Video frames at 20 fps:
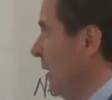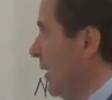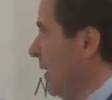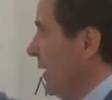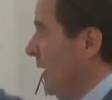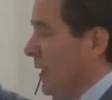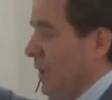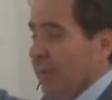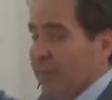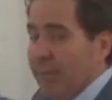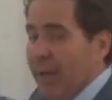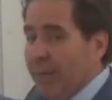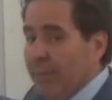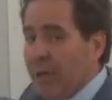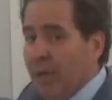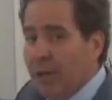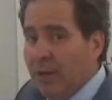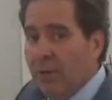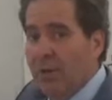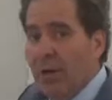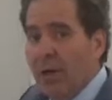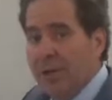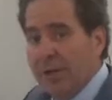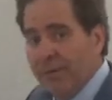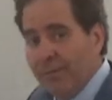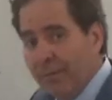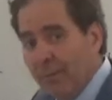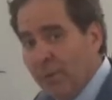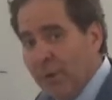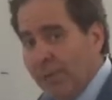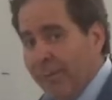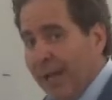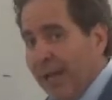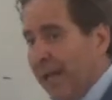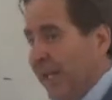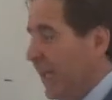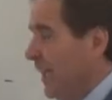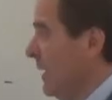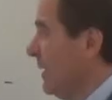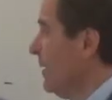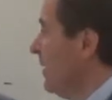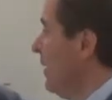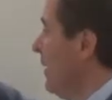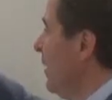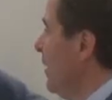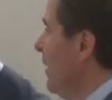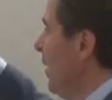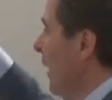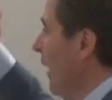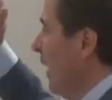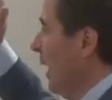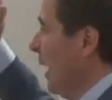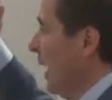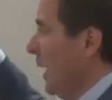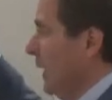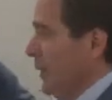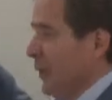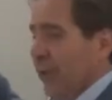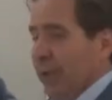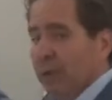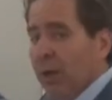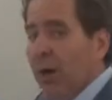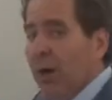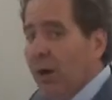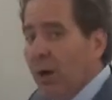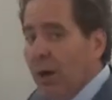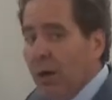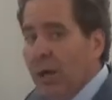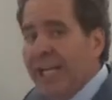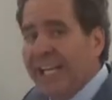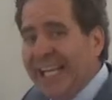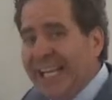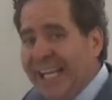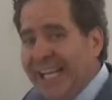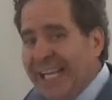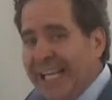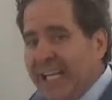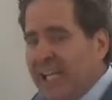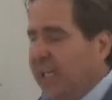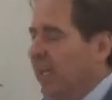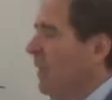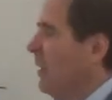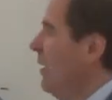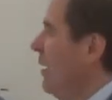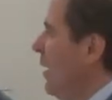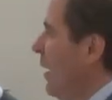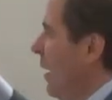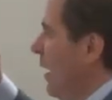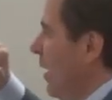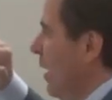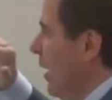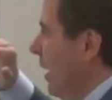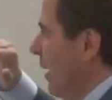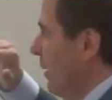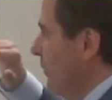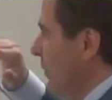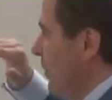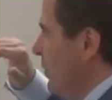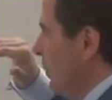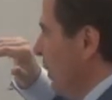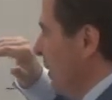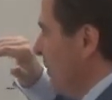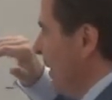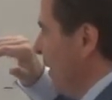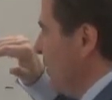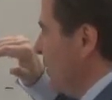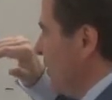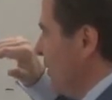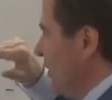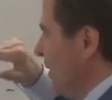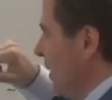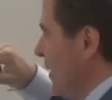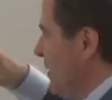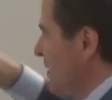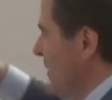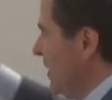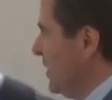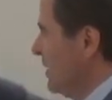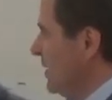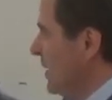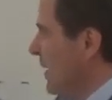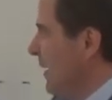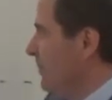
in the memo on the formatting, under RE, you want to make sure that it says